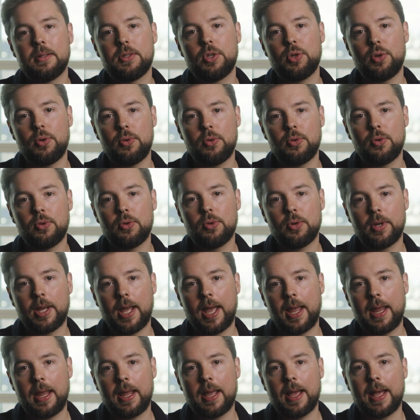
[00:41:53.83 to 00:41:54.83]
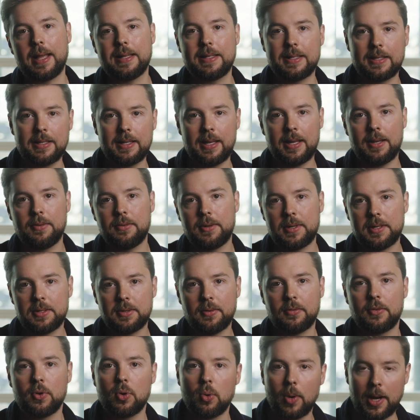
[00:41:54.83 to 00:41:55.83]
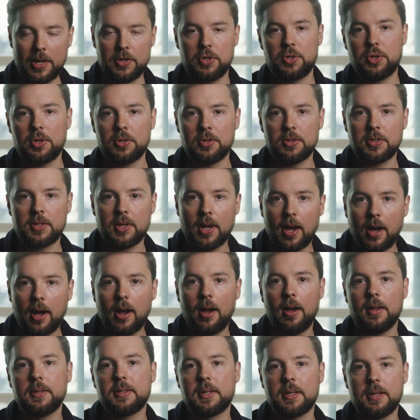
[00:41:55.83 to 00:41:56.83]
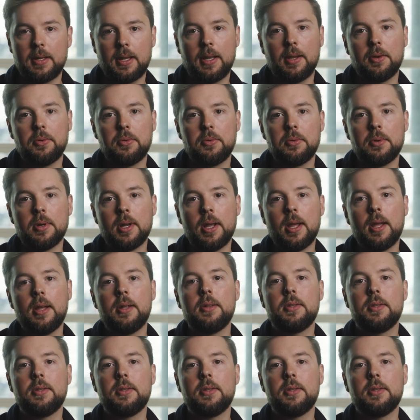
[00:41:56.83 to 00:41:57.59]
to create a series of questions to ask Neil